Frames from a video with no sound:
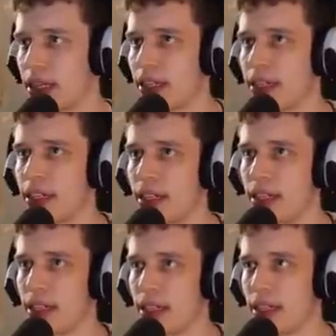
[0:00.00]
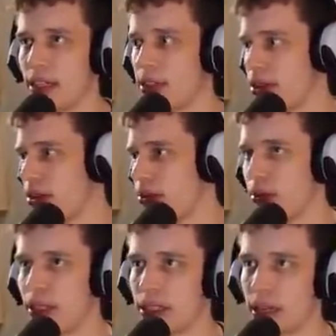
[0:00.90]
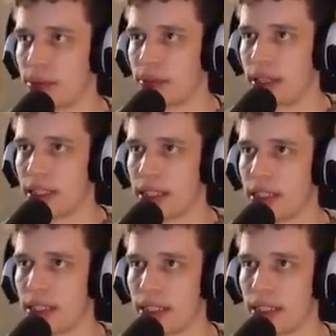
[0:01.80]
here with these upgrades.